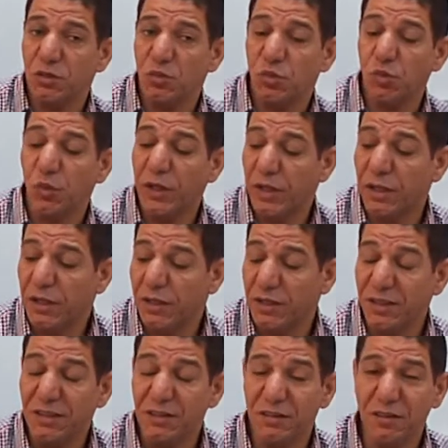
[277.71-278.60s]
Twain
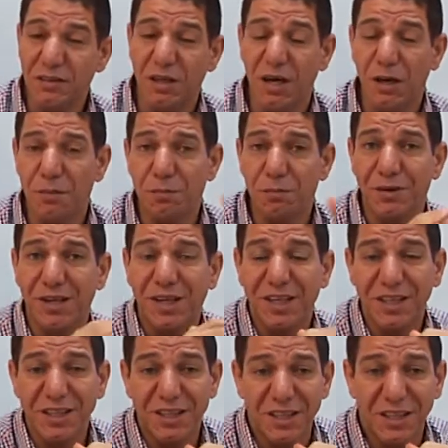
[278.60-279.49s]
ended up
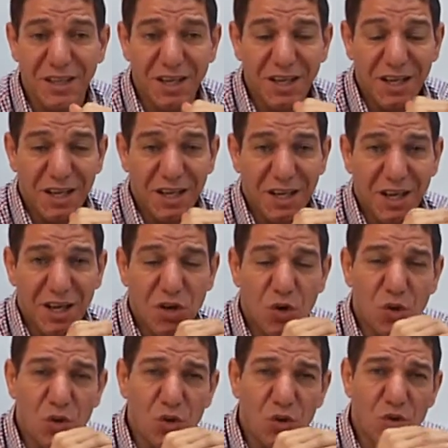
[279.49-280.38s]
like a
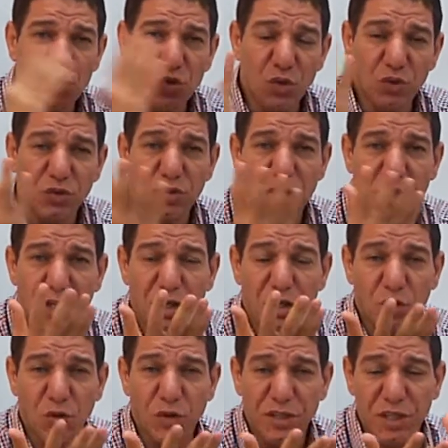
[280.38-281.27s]
whole genre
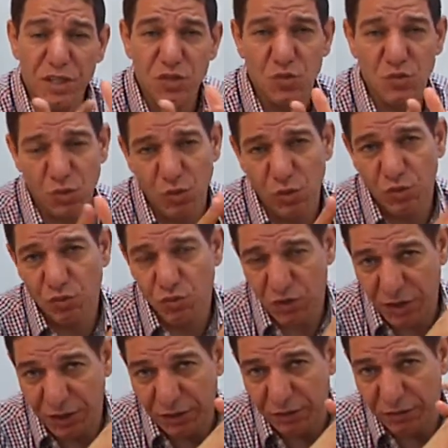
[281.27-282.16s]
on his own
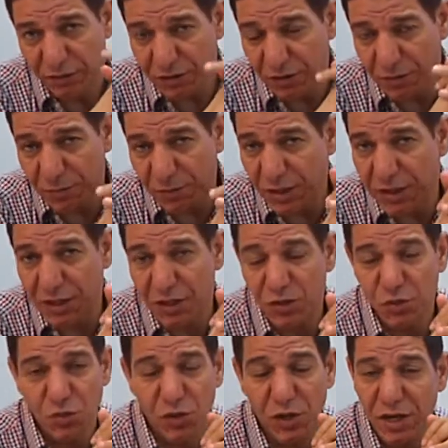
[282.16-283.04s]
right. In America,
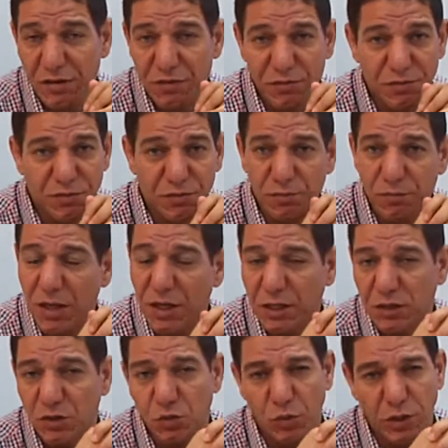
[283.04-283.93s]
you have
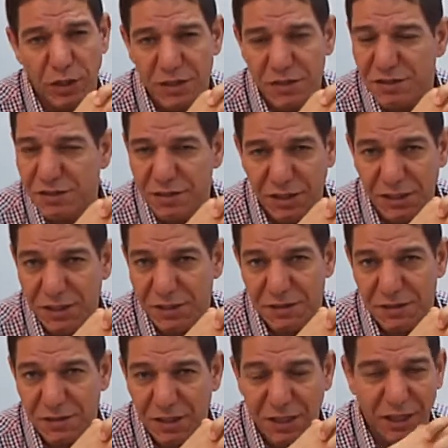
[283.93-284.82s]
Mark Twain
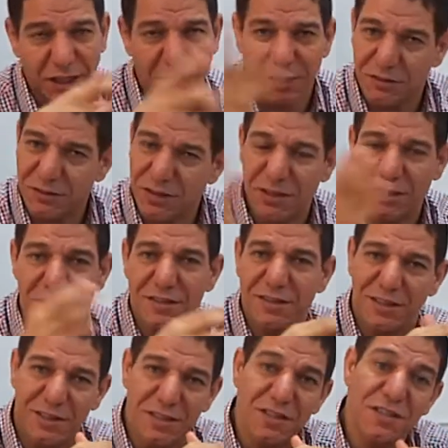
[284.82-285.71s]
studies, like literary
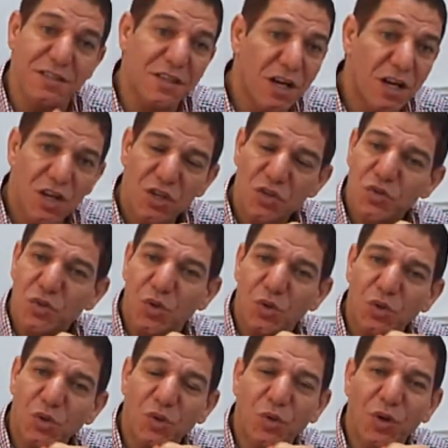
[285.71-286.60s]
studies.
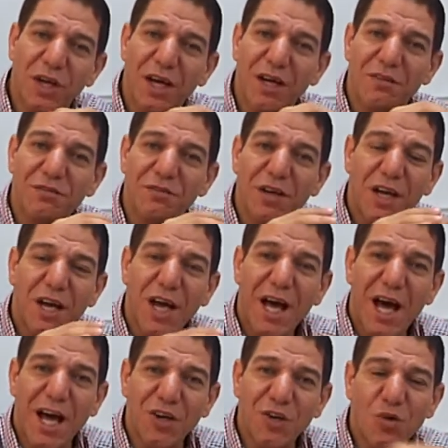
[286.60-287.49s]
So you will have
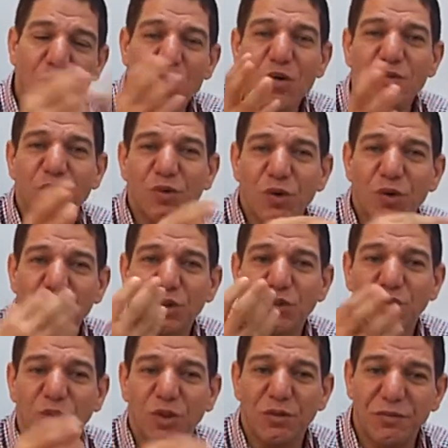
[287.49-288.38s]
an awful
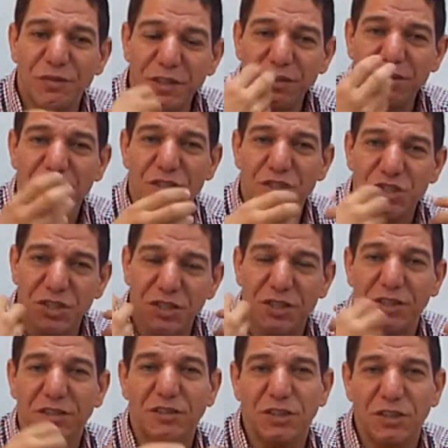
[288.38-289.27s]
lot of literature
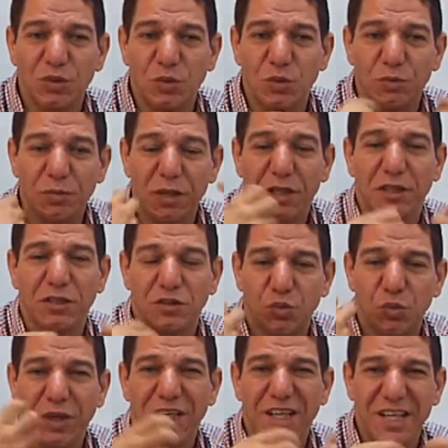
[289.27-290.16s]
written on Mark
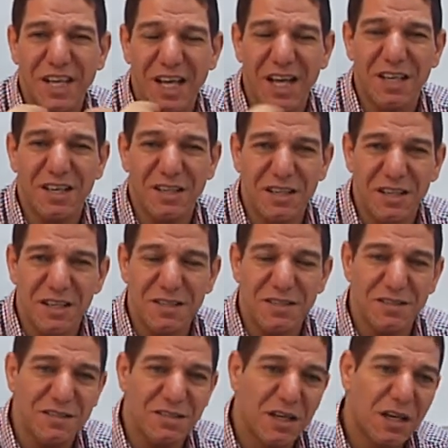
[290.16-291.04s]
Twain and
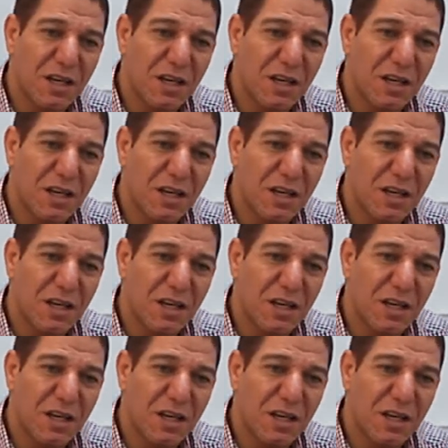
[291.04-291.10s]
his